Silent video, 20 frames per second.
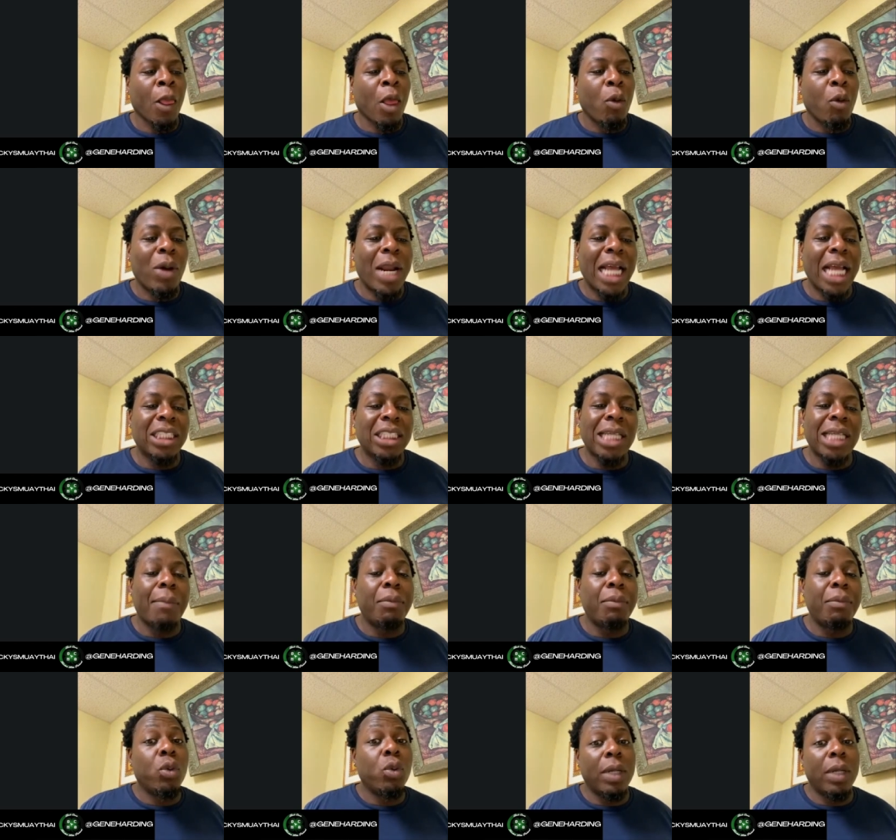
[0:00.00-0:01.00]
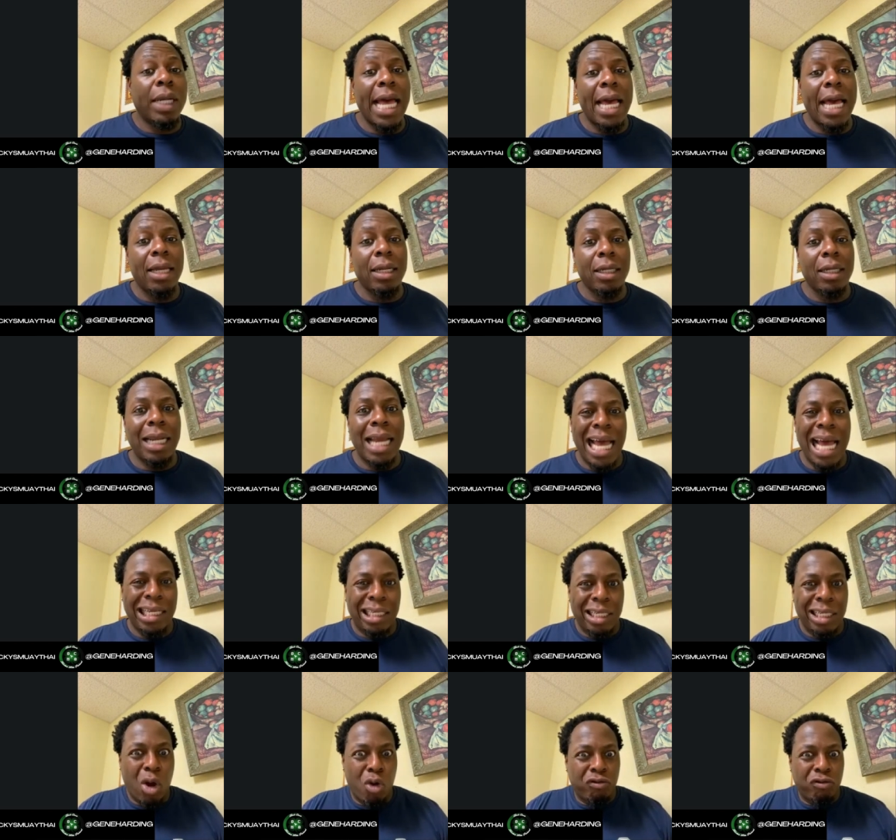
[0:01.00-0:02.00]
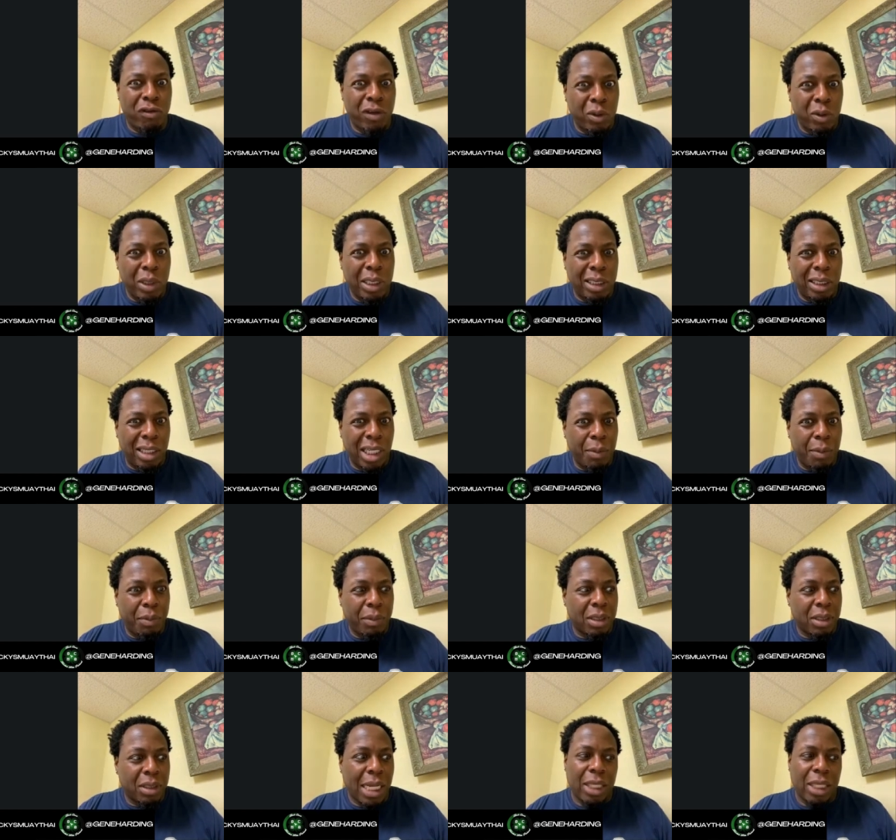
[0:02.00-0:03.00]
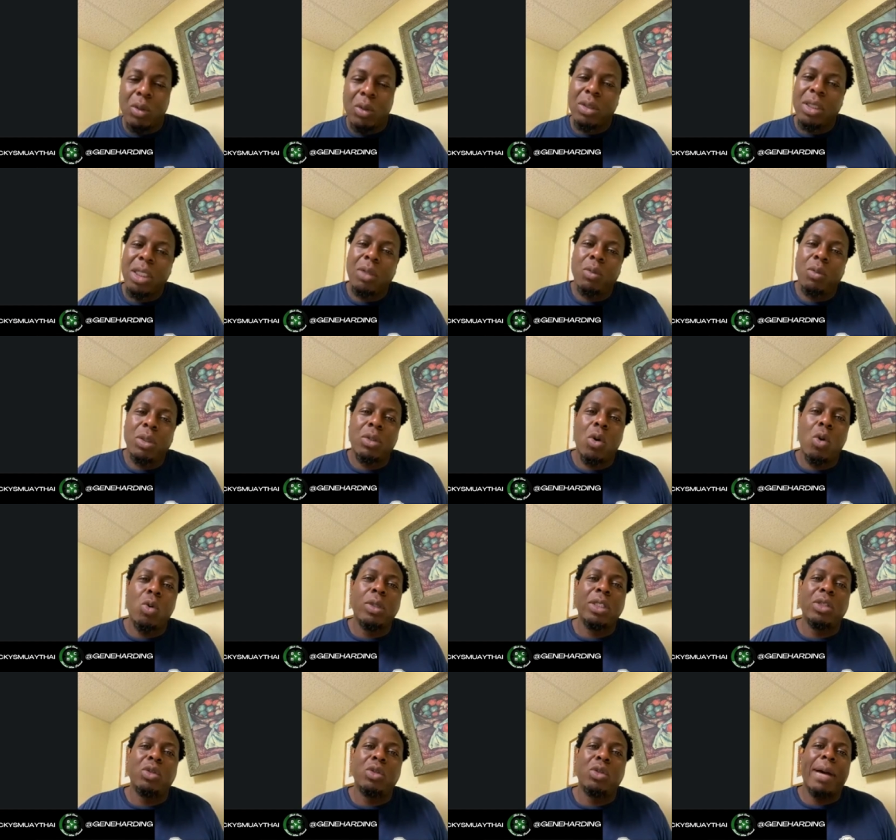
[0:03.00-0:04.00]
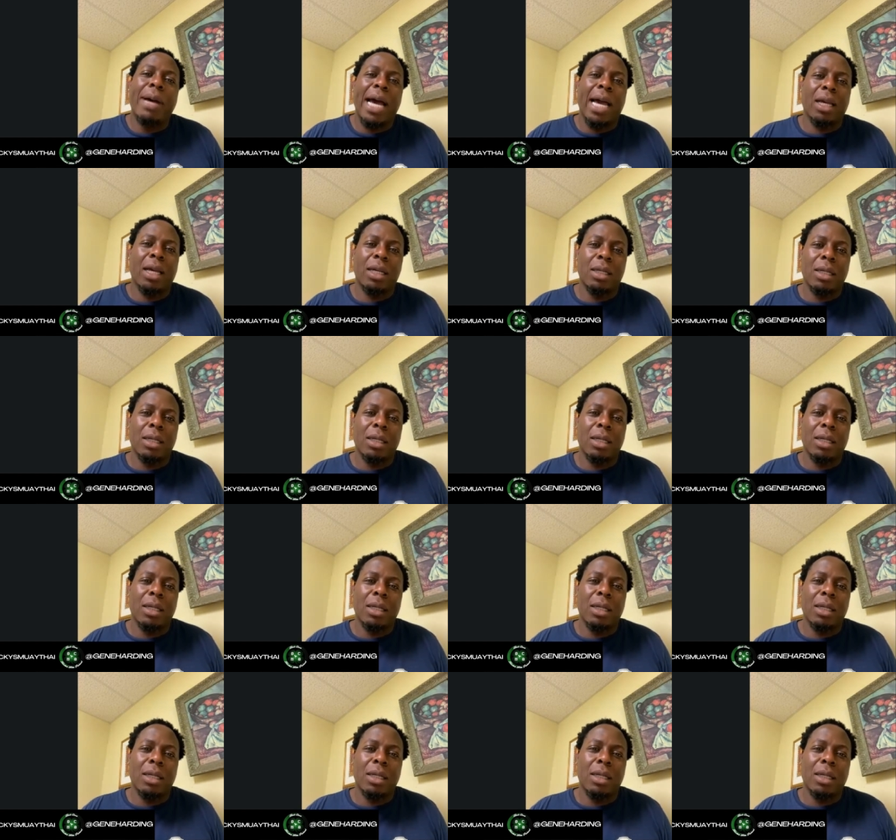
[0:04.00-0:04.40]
when I stopped doing that and I had to go really deep and it's like, yo, Gene, what's holding you back?